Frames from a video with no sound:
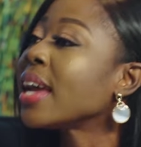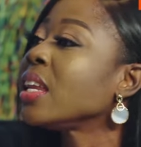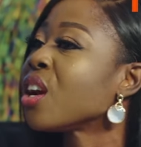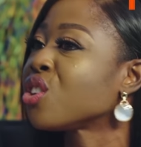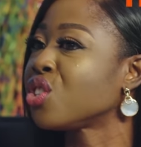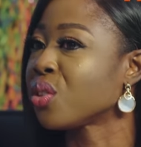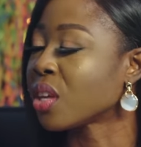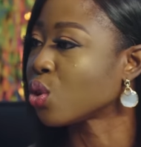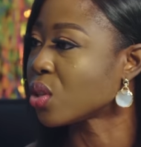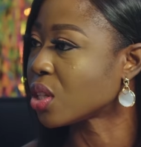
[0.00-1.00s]
9 years, did you
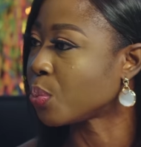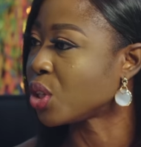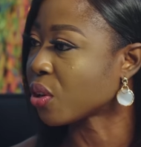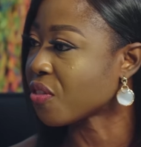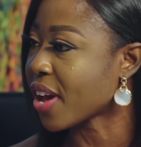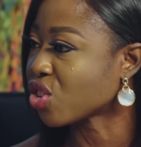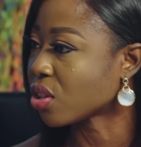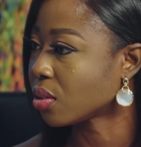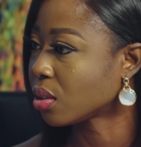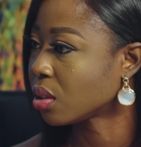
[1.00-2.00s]
think you'd still be doing
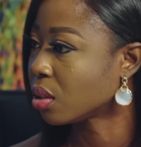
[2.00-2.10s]
fashion?